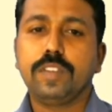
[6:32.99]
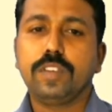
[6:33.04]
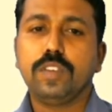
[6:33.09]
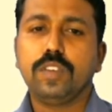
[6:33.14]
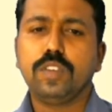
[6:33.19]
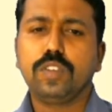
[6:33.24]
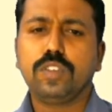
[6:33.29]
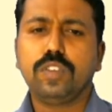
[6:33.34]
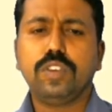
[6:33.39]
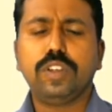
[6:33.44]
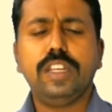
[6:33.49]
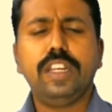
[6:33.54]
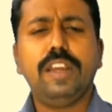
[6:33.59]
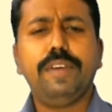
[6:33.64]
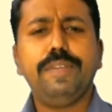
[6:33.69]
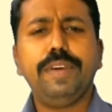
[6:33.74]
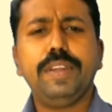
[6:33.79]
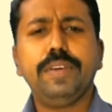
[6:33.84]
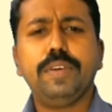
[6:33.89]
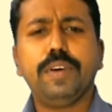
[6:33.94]
So, in
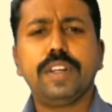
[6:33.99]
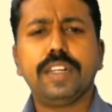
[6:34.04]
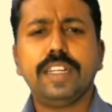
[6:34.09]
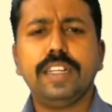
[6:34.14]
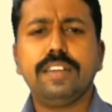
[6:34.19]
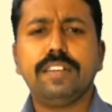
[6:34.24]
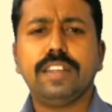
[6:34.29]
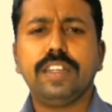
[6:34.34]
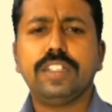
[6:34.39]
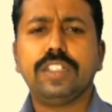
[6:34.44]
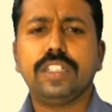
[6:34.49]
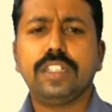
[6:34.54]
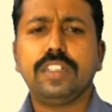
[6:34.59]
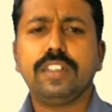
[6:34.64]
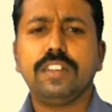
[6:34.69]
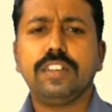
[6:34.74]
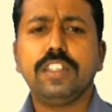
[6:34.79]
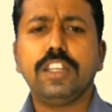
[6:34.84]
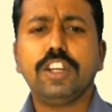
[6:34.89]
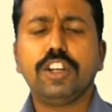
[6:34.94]
every organization,
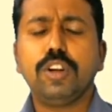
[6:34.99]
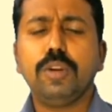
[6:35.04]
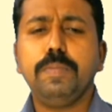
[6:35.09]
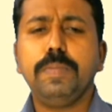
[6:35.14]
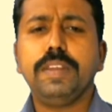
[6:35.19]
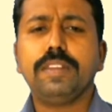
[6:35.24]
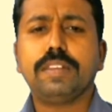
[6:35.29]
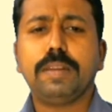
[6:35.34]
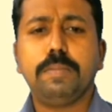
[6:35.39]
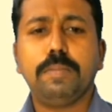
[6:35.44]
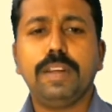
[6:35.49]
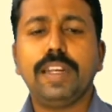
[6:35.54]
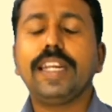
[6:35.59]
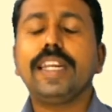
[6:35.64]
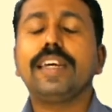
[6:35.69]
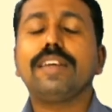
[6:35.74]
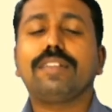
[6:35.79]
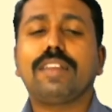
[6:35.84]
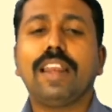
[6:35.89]
there will be some leaders